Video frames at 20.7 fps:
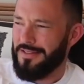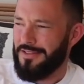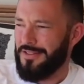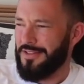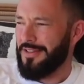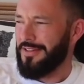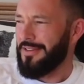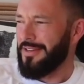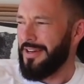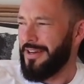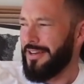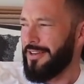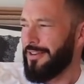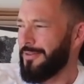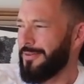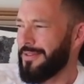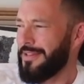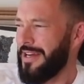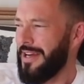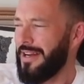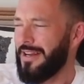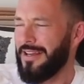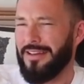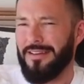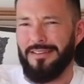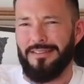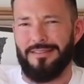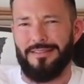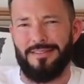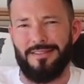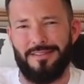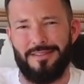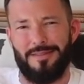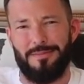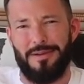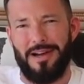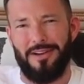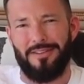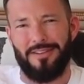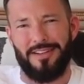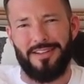Just chilling out here with Daddy on the
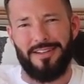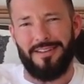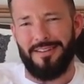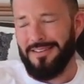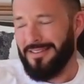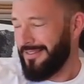balcony.